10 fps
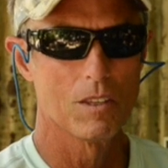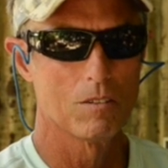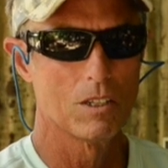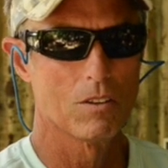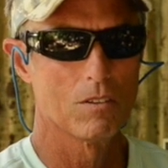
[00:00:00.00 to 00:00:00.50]

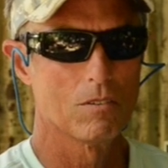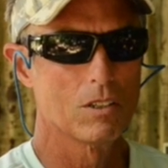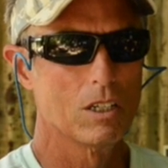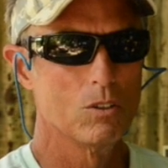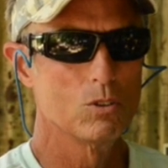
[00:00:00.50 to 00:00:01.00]
You know,
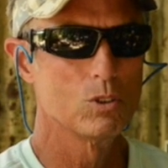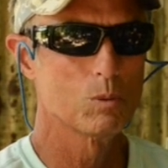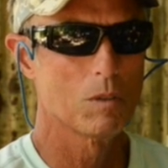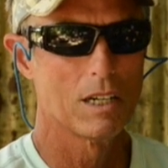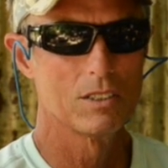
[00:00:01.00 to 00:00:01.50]
the go-to
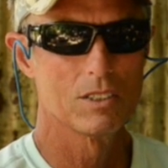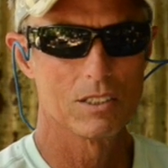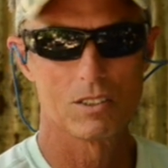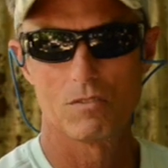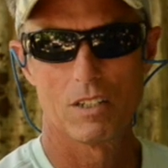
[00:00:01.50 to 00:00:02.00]
spot is
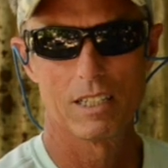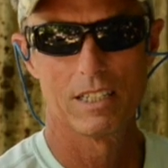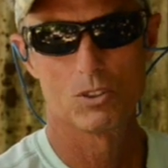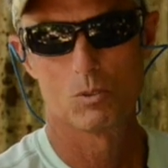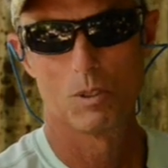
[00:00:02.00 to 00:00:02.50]
Texas
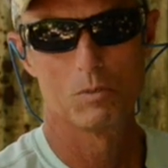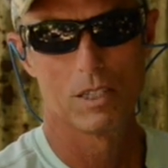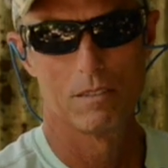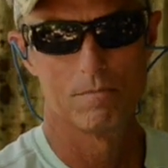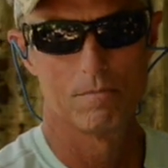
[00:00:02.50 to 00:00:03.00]
Flycaster website.